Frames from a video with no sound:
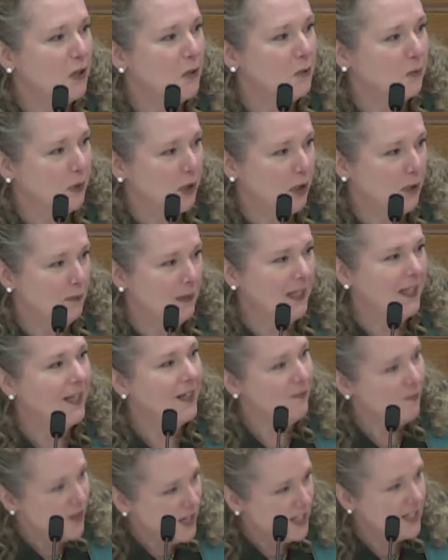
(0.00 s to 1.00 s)
room and
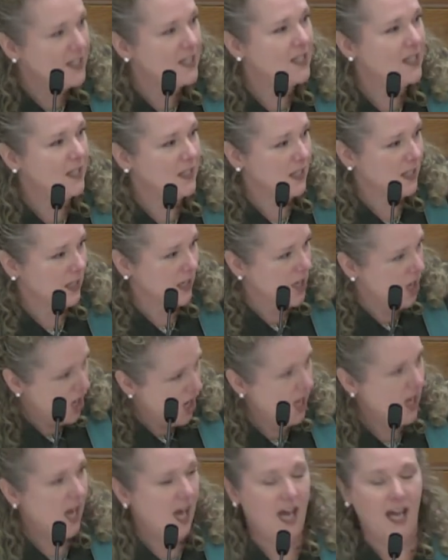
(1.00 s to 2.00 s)
convince
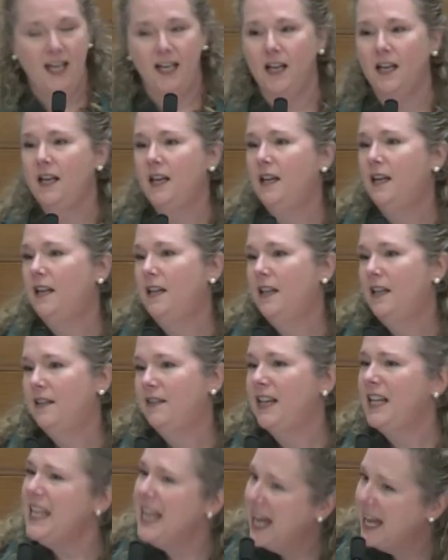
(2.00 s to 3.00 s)
God
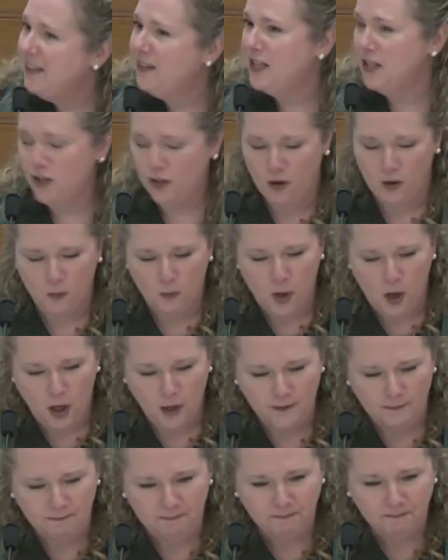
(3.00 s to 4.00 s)
that he had this all
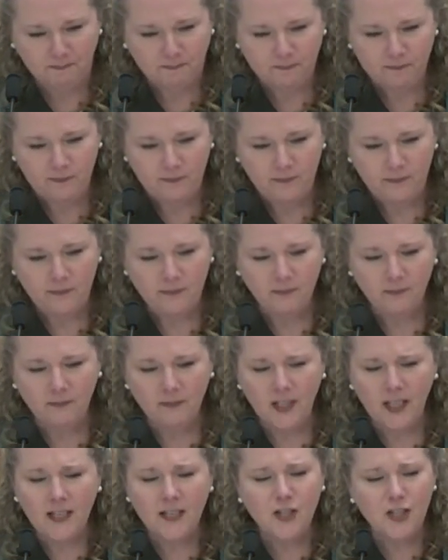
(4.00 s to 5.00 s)
wrong.
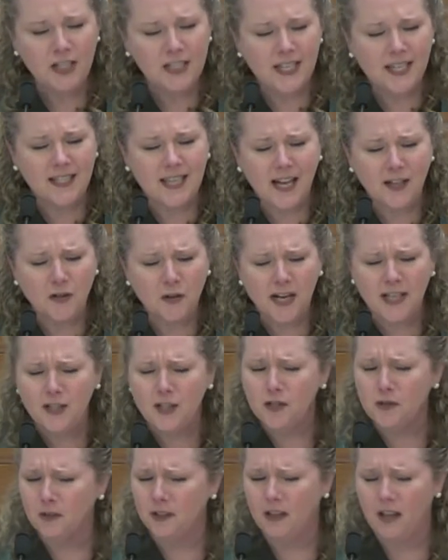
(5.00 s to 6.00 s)
She says, I tried to
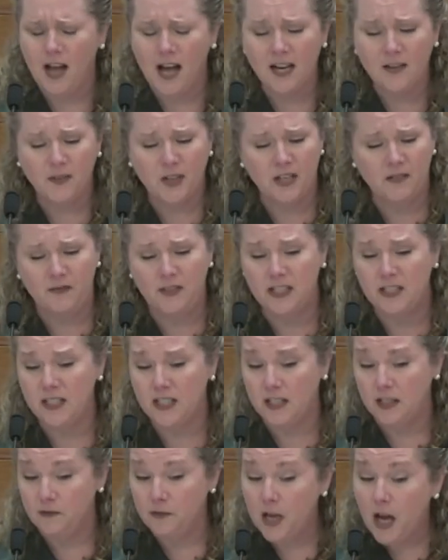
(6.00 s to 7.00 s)
do a lot of
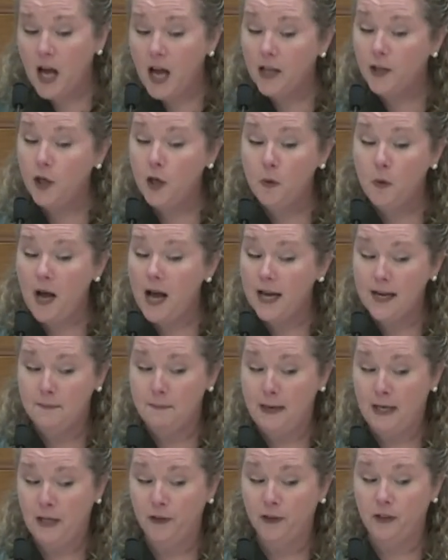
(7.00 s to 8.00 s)
convincing of God, who I
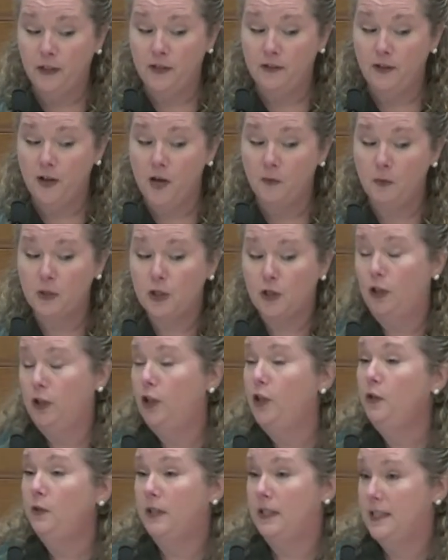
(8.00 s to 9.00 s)
apparently thought was
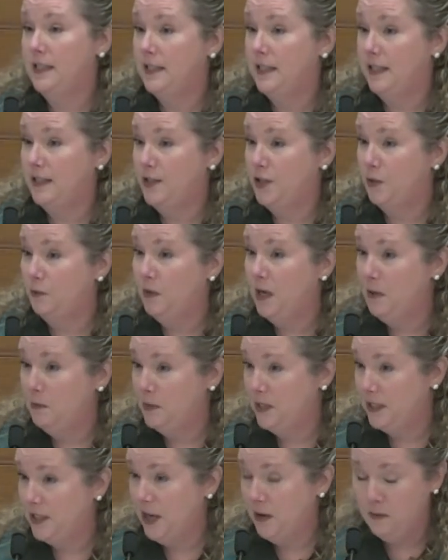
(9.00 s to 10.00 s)
clueless as to what
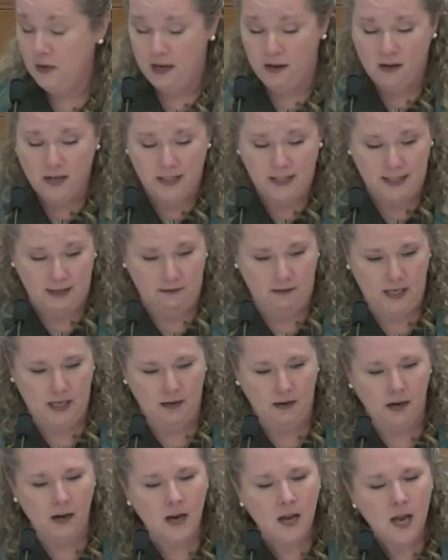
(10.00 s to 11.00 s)
was going on down here,